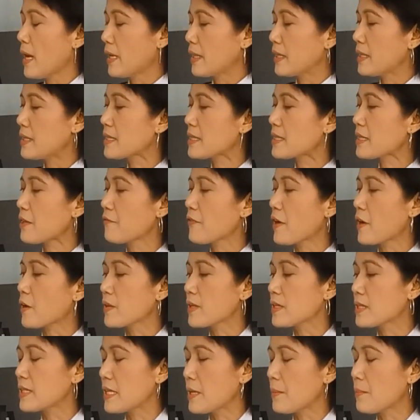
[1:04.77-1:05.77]
This is a
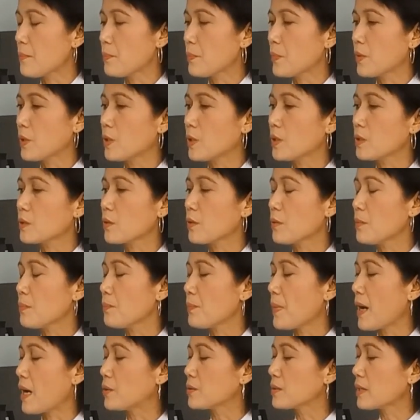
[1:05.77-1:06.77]
very simple
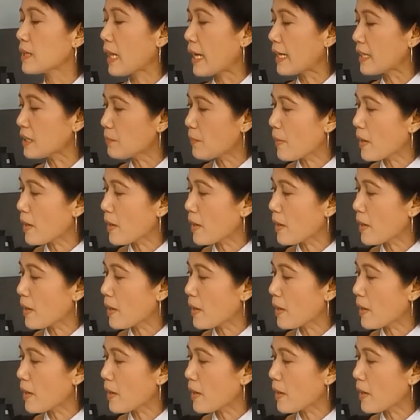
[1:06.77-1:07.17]
compound-like